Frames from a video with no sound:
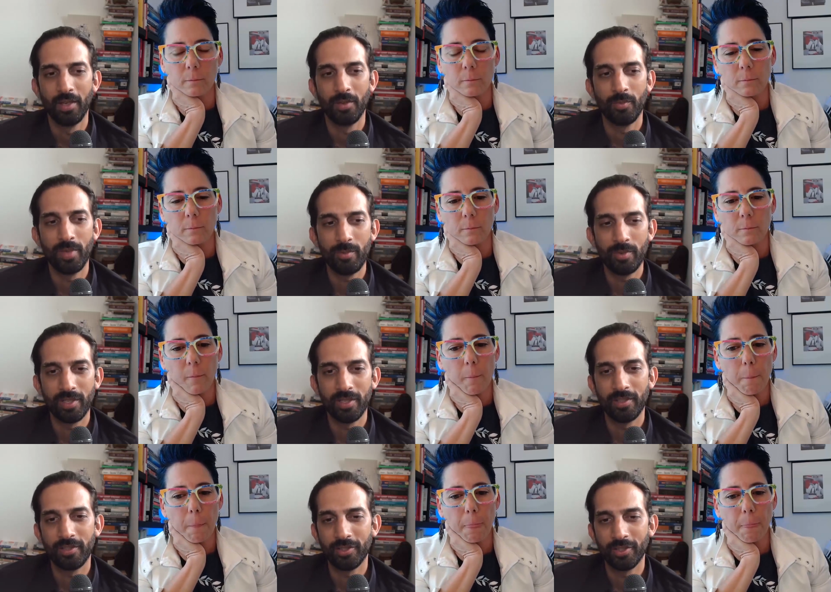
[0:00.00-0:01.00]
Speaker 1: We
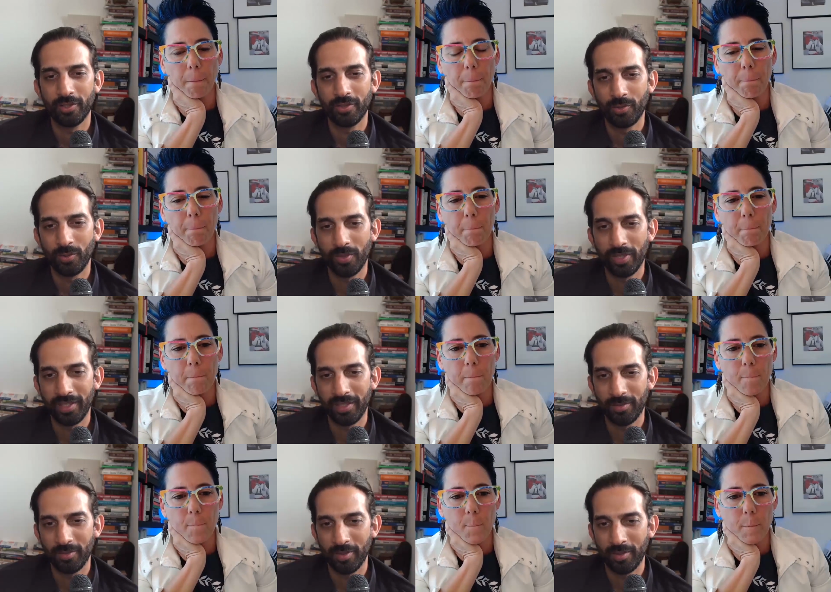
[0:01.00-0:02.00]
were d
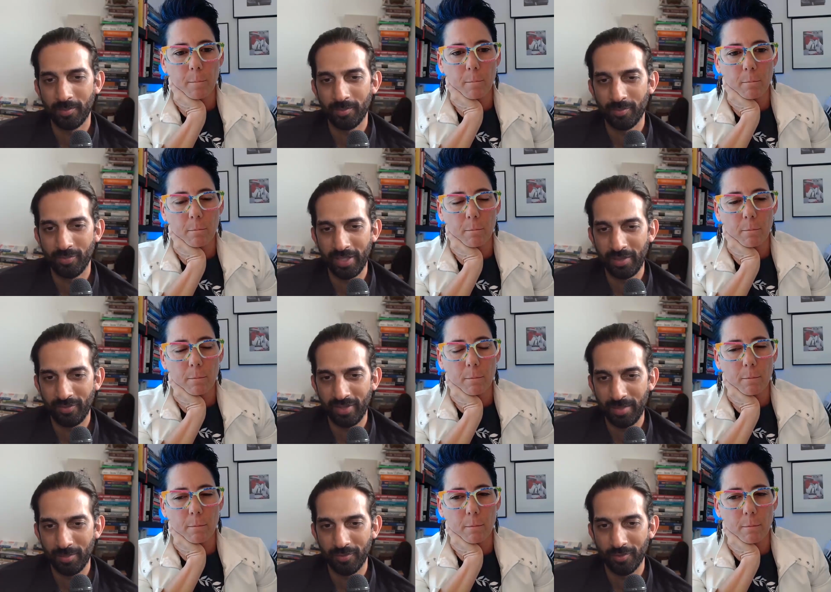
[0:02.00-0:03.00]
talking
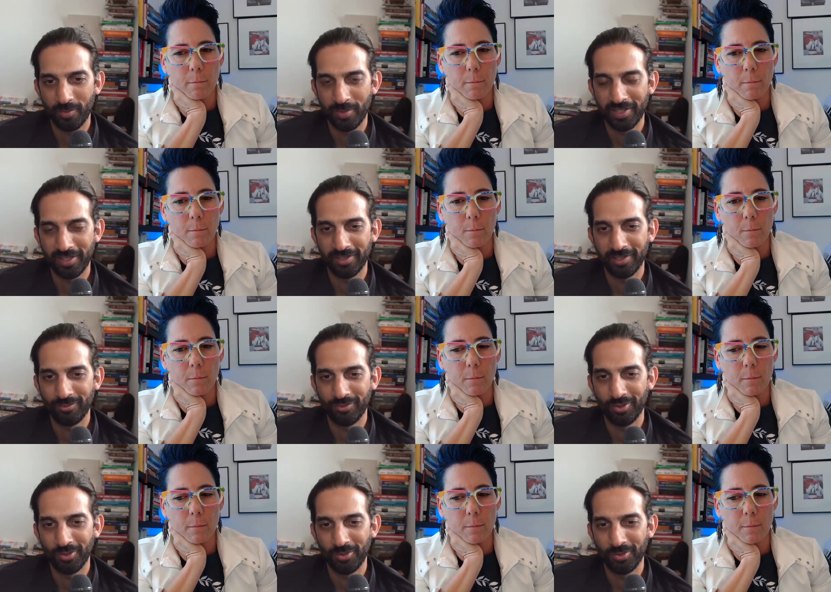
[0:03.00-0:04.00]
briefly before we started
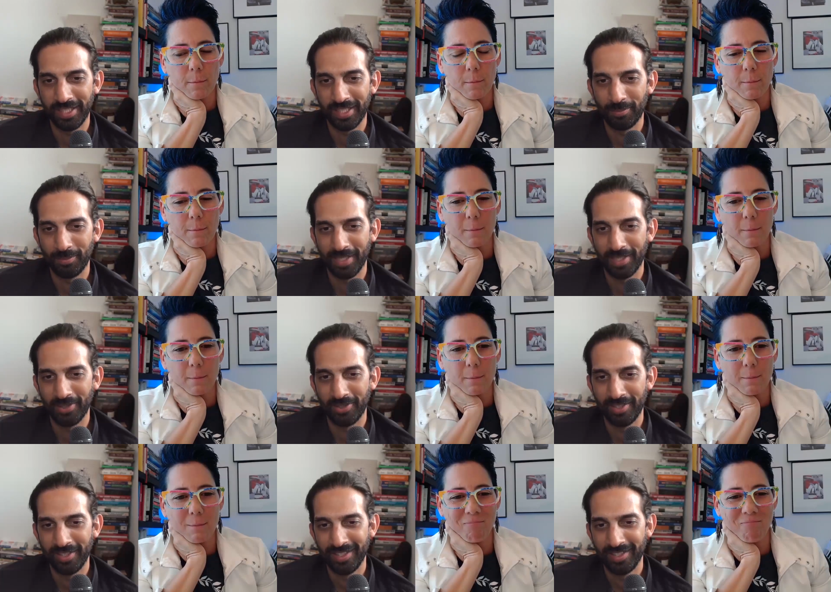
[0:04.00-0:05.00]
recording about
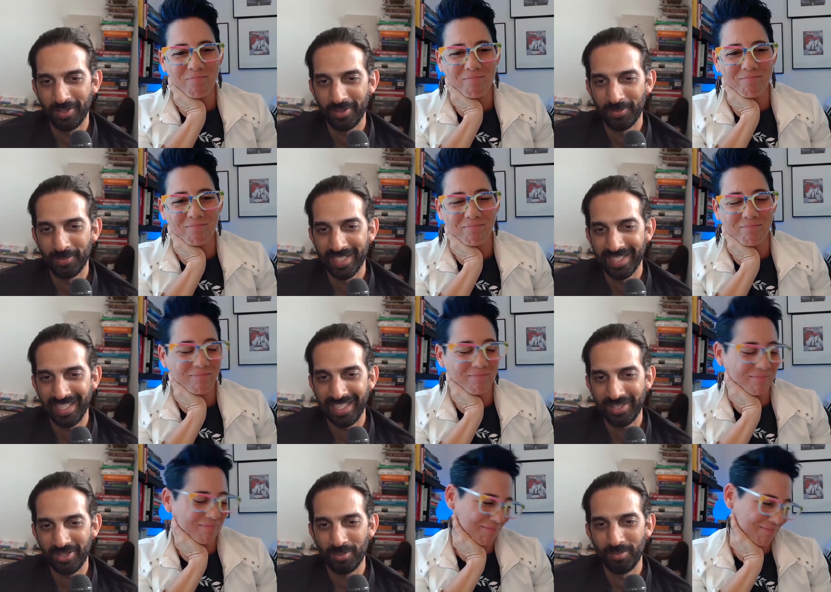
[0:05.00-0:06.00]
the
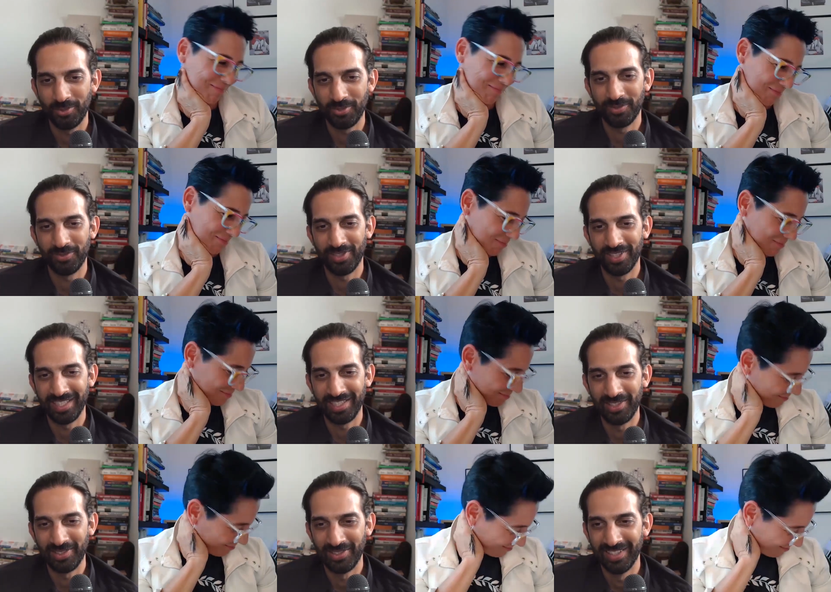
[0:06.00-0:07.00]
mistakes that mortify
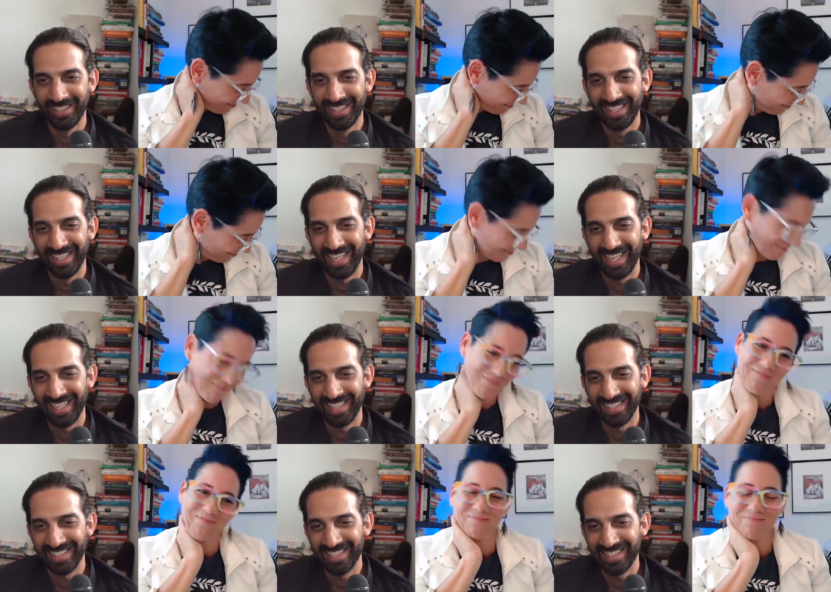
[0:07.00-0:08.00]
you,
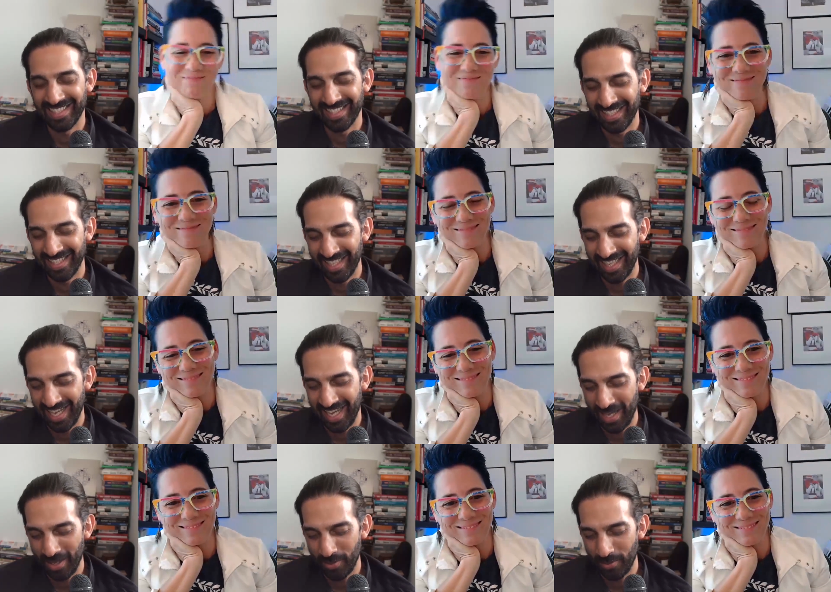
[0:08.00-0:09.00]
and
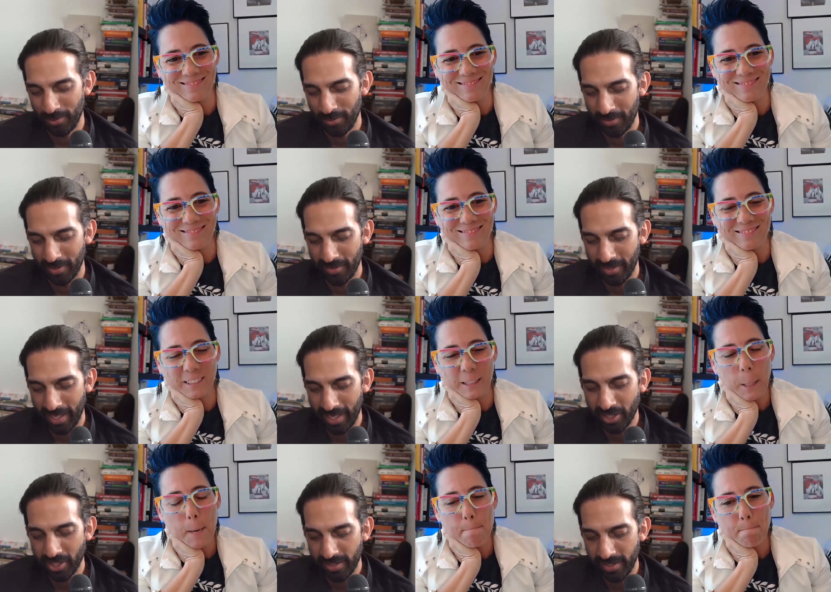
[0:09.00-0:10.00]
how that, that
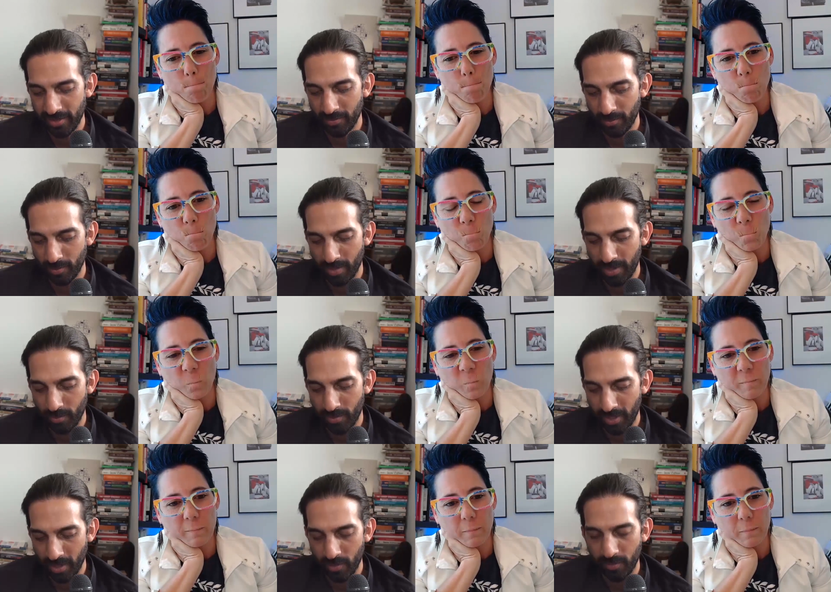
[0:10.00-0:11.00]
actually, when
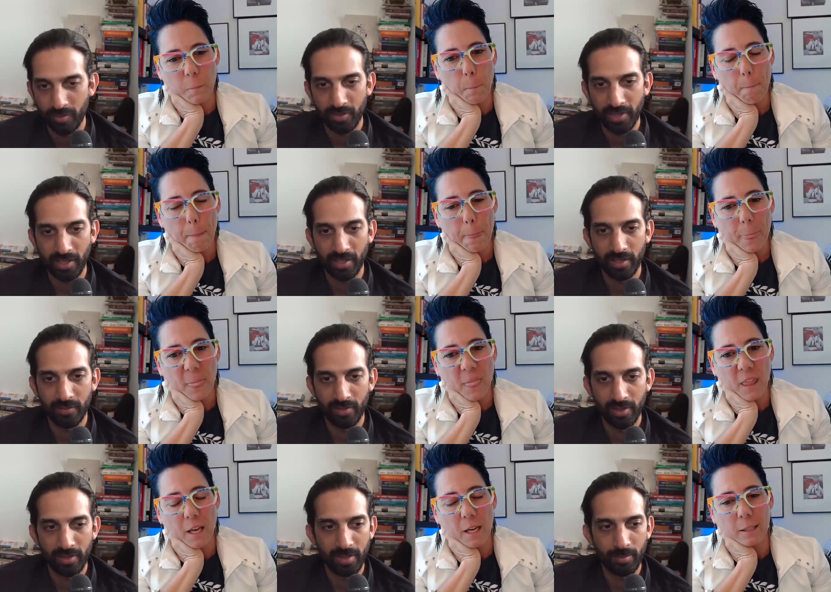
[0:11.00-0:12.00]
we go through that kind of
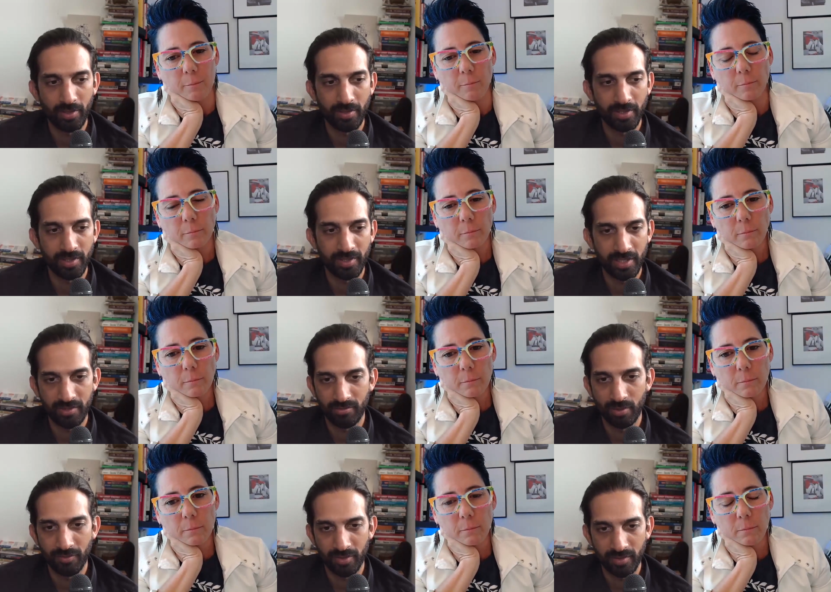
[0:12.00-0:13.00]
learning process, these are
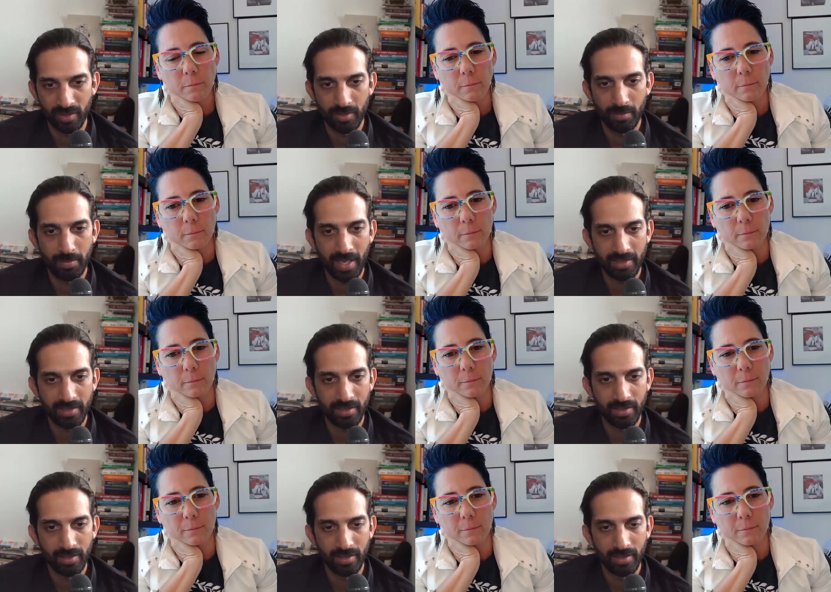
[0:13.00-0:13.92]
often some of the best